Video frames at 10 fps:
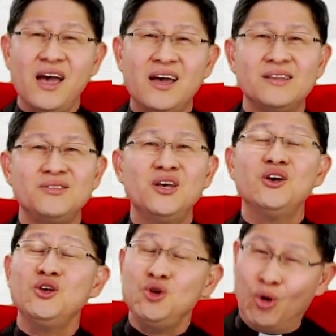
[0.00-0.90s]
and
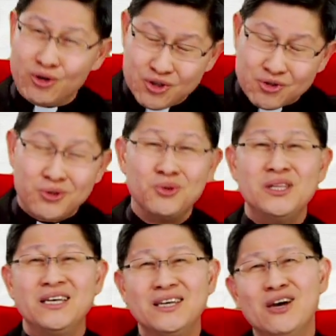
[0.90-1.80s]
yours
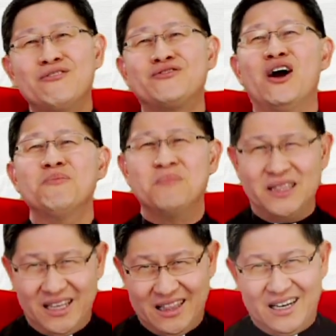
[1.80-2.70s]
truly from
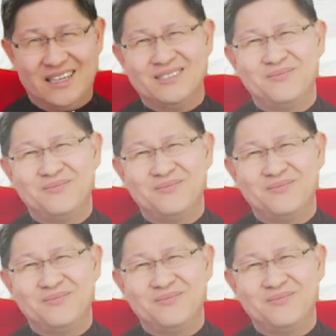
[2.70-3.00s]
Manila.